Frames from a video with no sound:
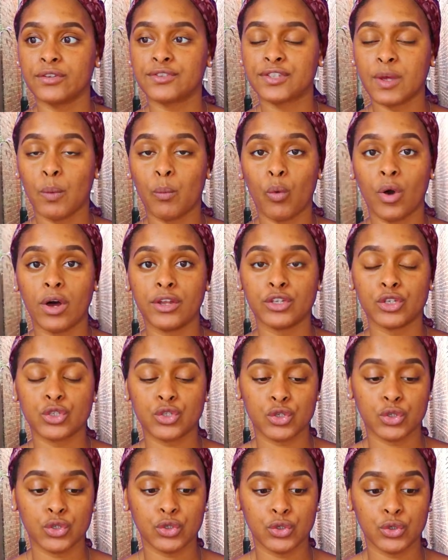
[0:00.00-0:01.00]
someone
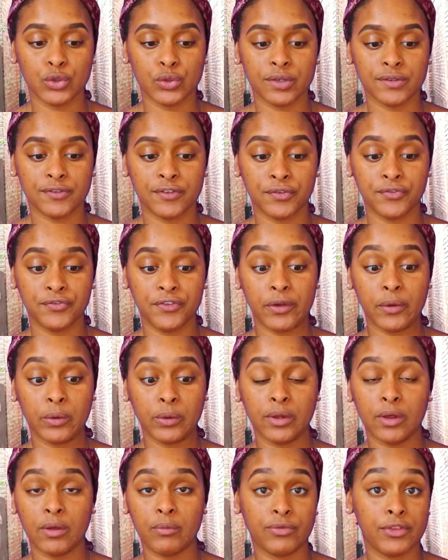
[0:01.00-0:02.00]
to
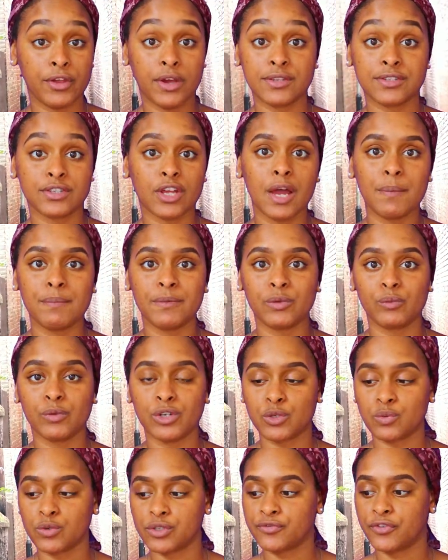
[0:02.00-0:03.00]
fulfill the assignment,
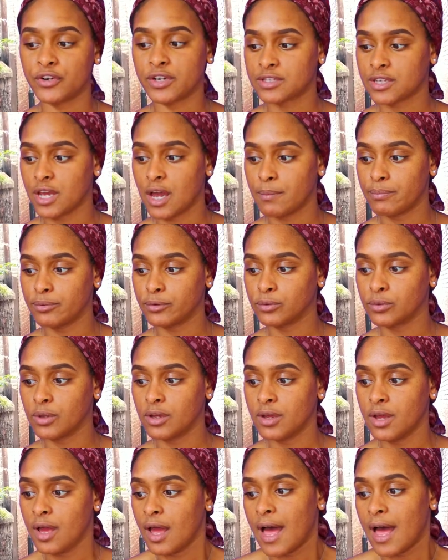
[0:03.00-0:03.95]
which was, for example,